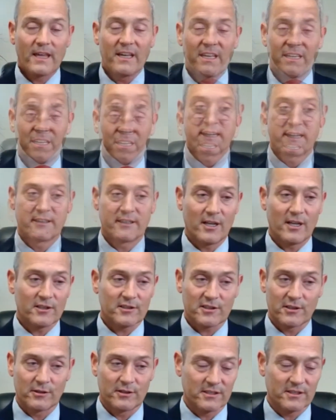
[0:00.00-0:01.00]
And
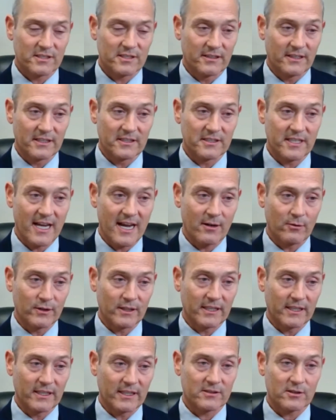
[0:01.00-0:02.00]
also just in the chat, we
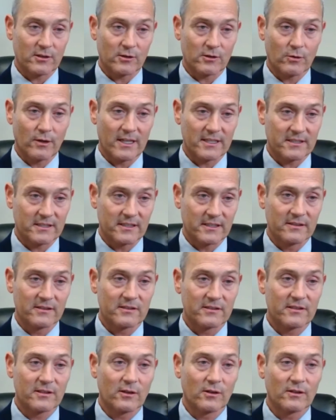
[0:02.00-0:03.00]
can answer
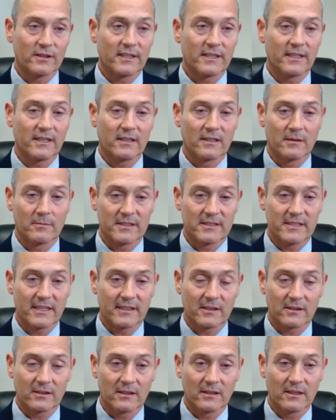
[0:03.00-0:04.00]
questions. So here, let me
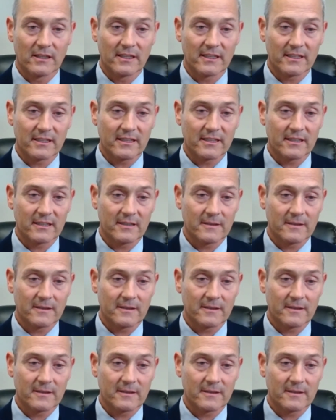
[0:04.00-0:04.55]
take a look.